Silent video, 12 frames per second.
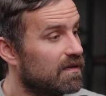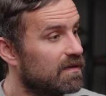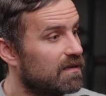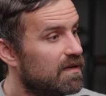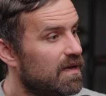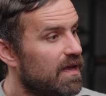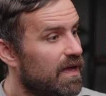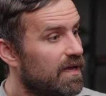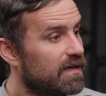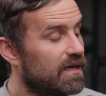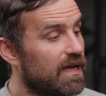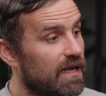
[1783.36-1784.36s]
uh,
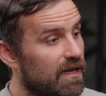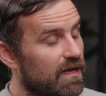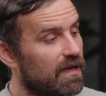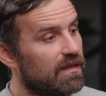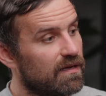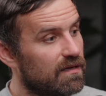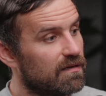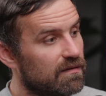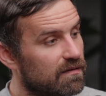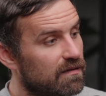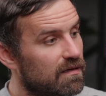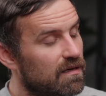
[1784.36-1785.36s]
and again, I, I think
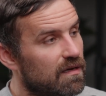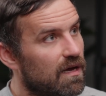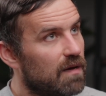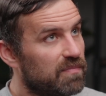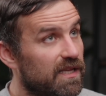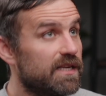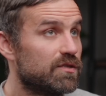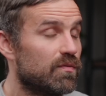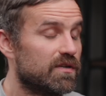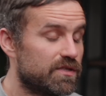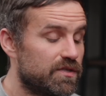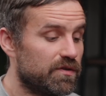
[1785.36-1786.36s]
a place
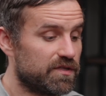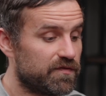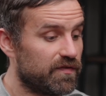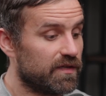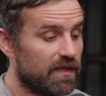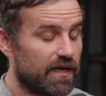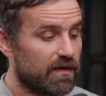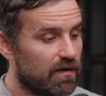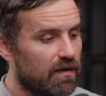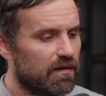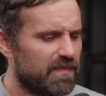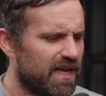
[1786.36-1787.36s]
where students feel like,
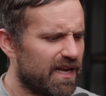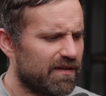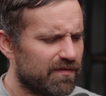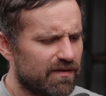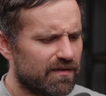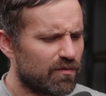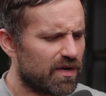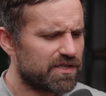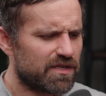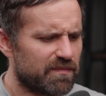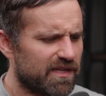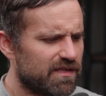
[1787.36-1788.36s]
oh man, I have a
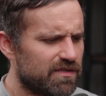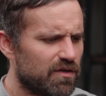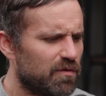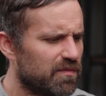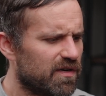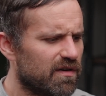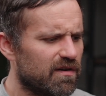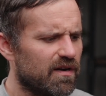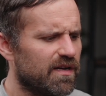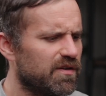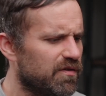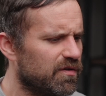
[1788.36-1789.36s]
question about this homework or
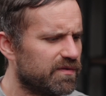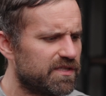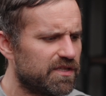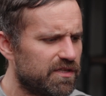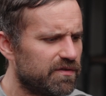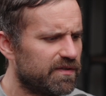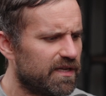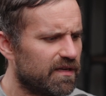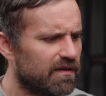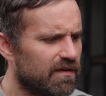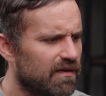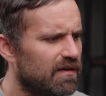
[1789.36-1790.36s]
I don't know what to do
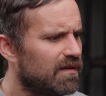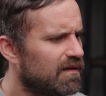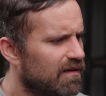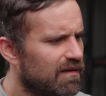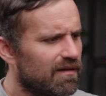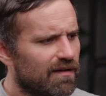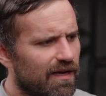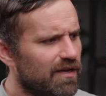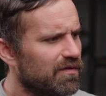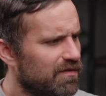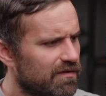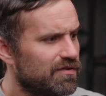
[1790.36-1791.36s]
here. I
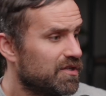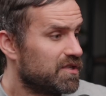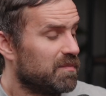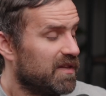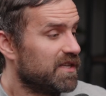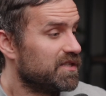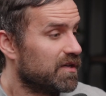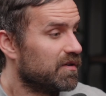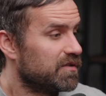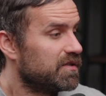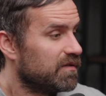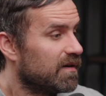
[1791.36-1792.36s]
know that just the place to go
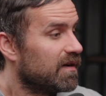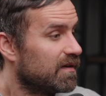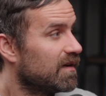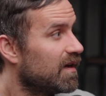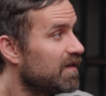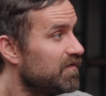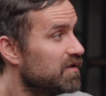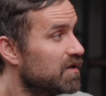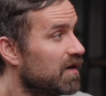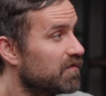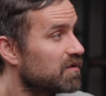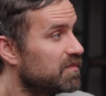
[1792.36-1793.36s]
to. I, I feel
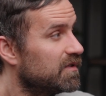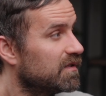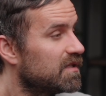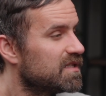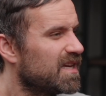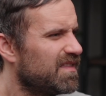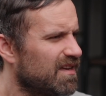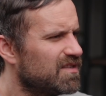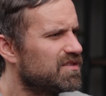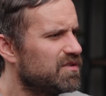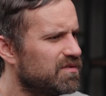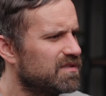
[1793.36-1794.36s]
comfortable because I think
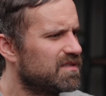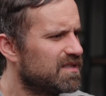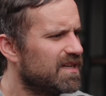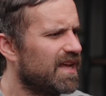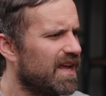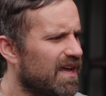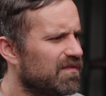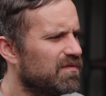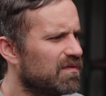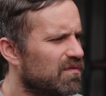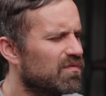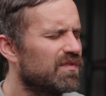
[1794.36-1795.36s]
students today have
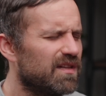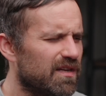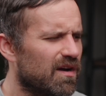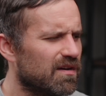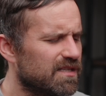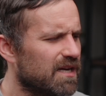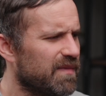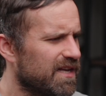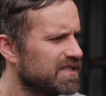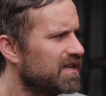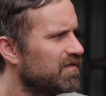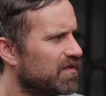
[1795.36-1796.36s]
a really hard time
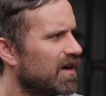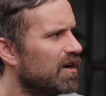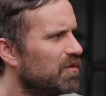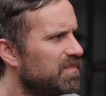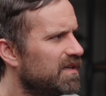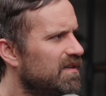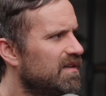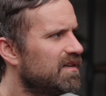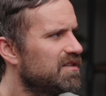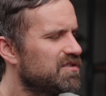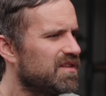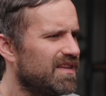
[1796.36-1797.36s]
asking for help.
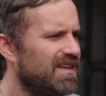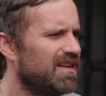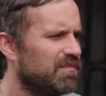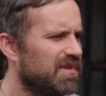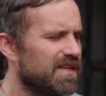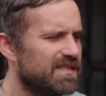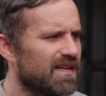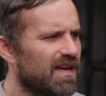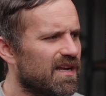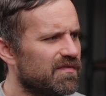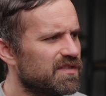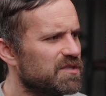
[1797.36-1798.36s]
Yeah. So they need a place that
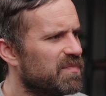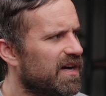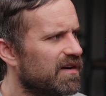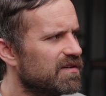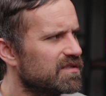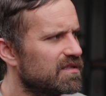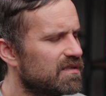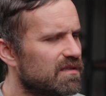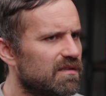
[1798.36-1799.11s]
kind of inspires.